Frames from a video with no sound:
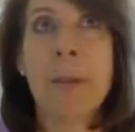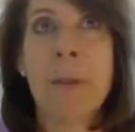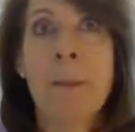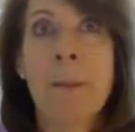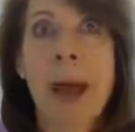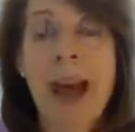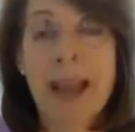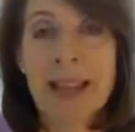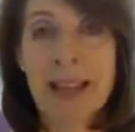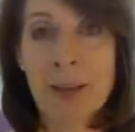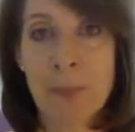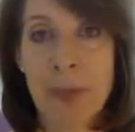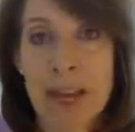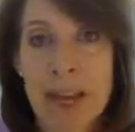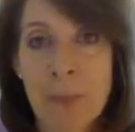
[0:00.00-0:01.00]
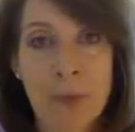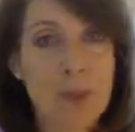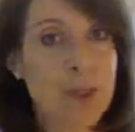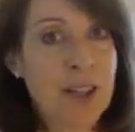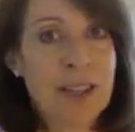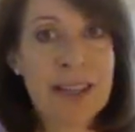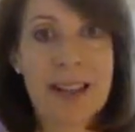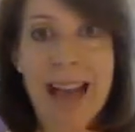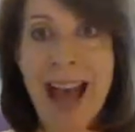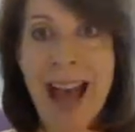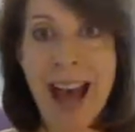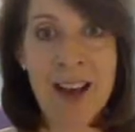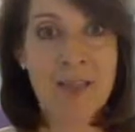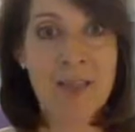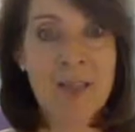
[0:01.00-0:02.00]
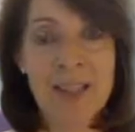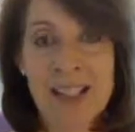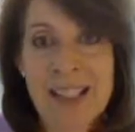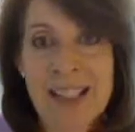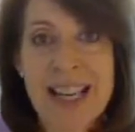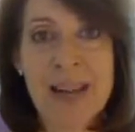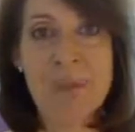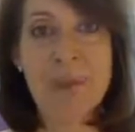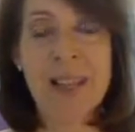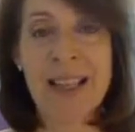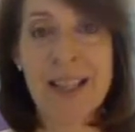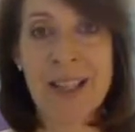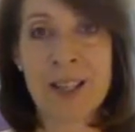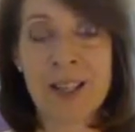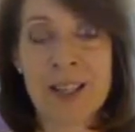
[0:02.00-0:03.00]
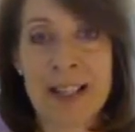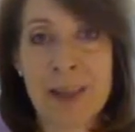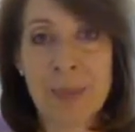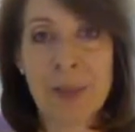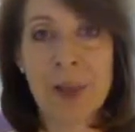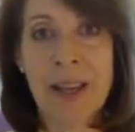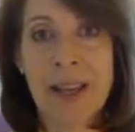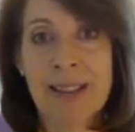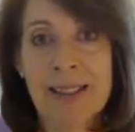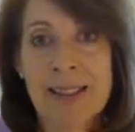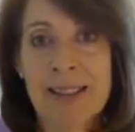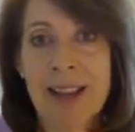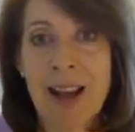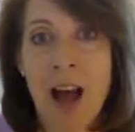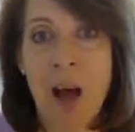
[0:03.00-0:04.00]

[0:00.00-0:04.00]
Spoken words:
backing paper doesn't have the seam placed in the same place.